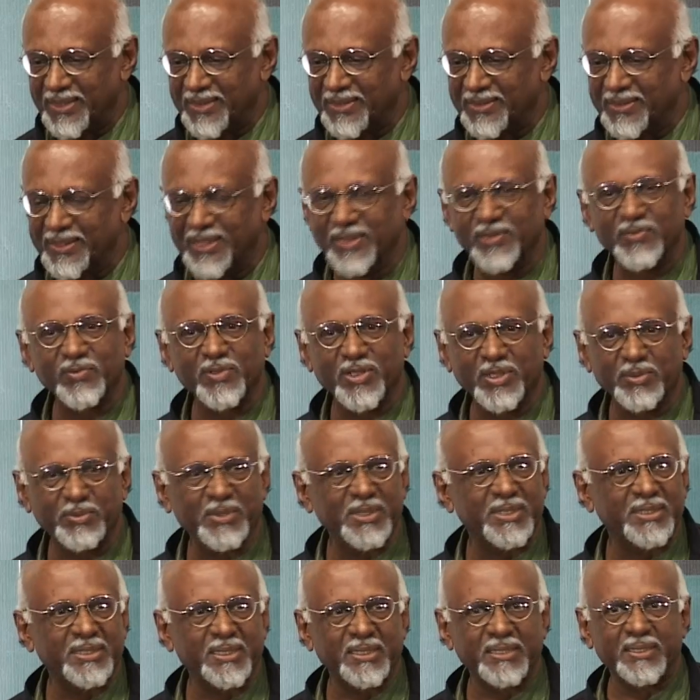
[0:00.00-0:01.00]
Thank you very
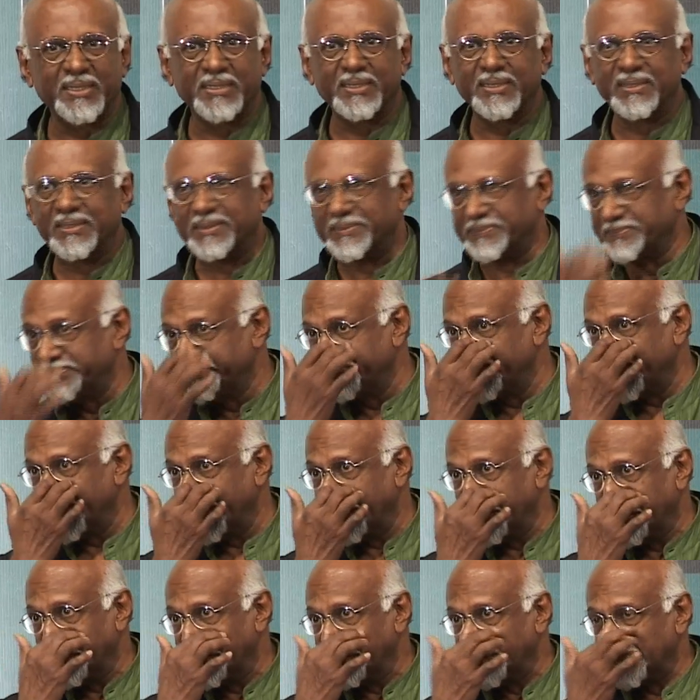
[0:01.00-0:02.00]
much, and
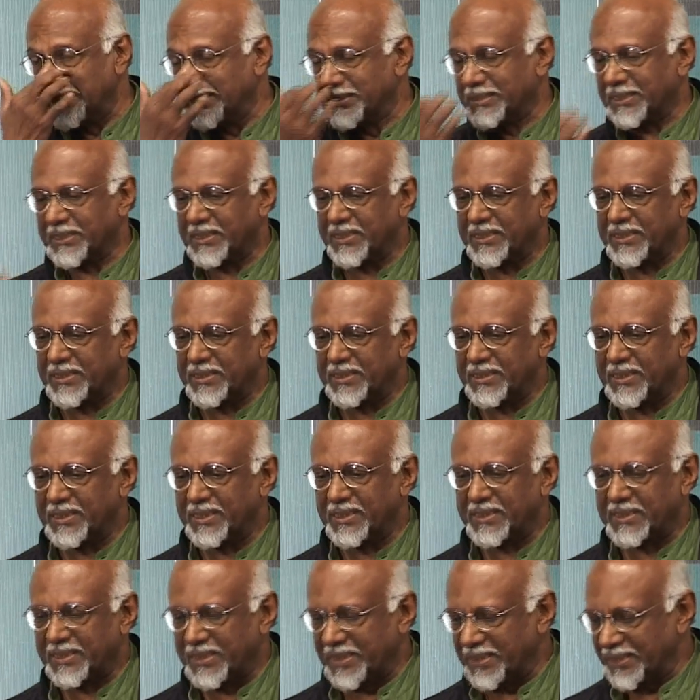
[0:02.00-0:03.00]
Chandigarh
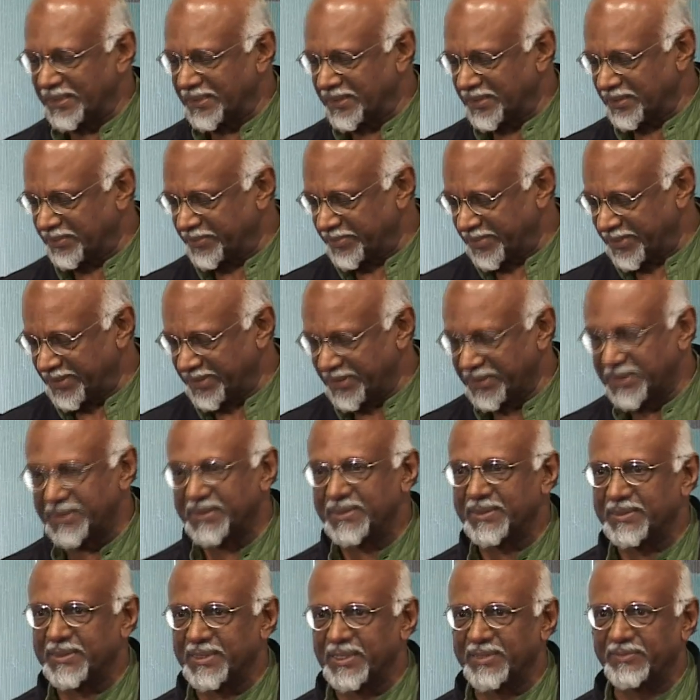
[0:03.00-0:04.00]
Lalit Kala Akademi,
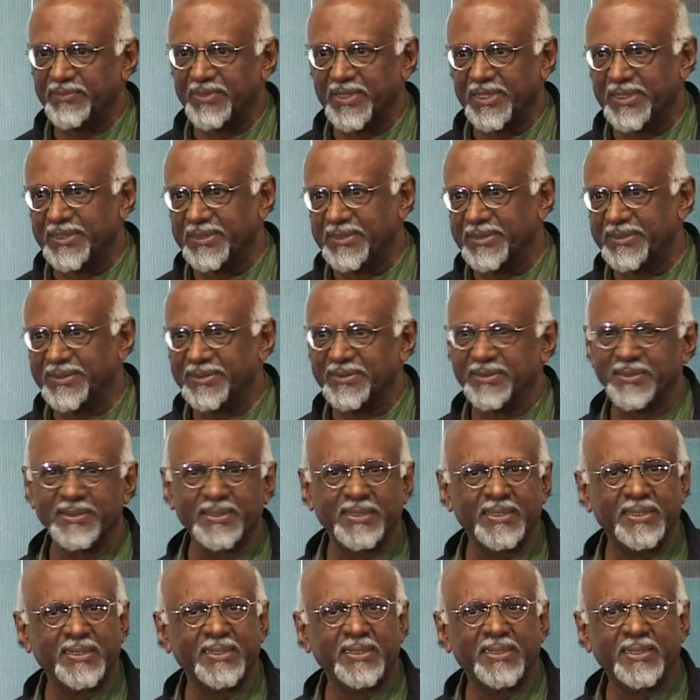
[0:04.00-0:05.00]
Diwan,
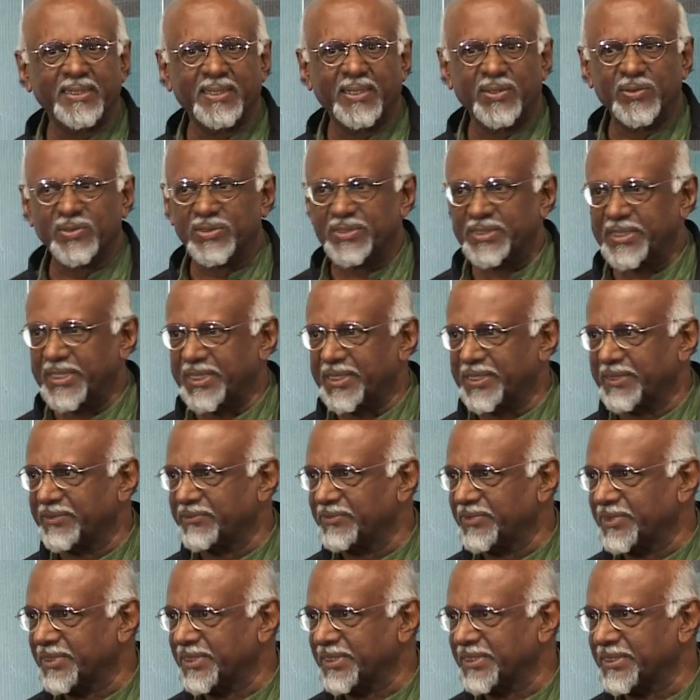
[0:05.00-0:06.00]
outstanding
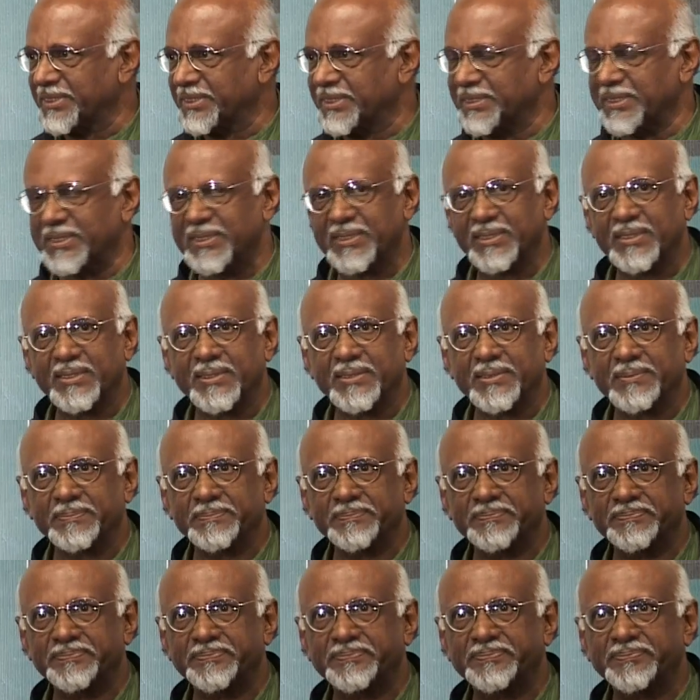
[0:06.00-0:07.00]
work
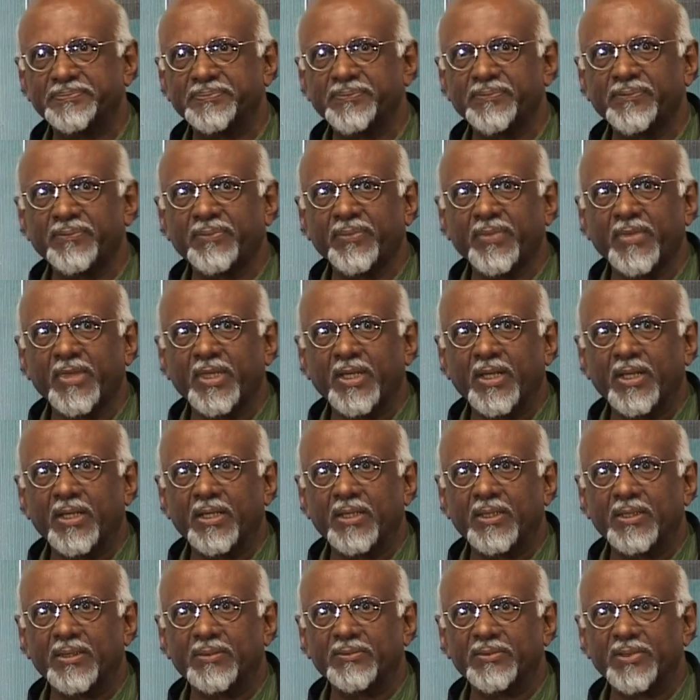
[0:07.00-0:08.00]

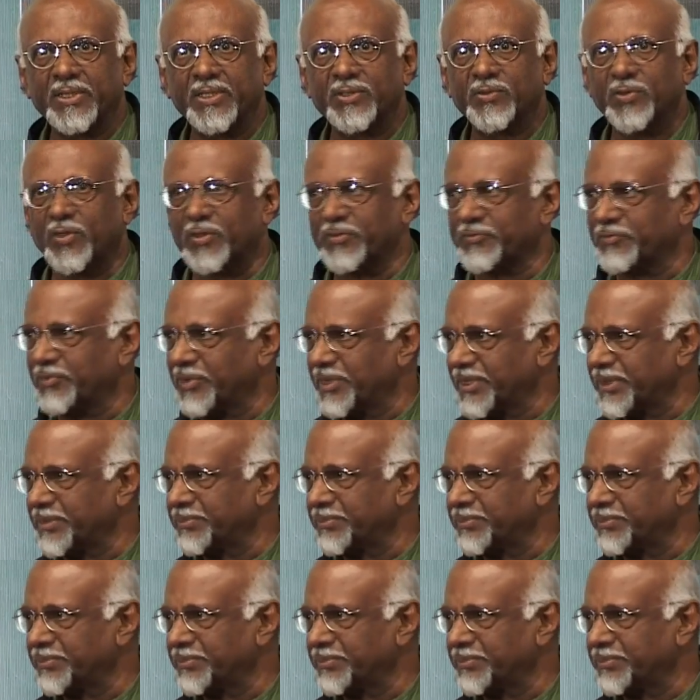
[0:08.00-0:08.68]
and very thoughtfully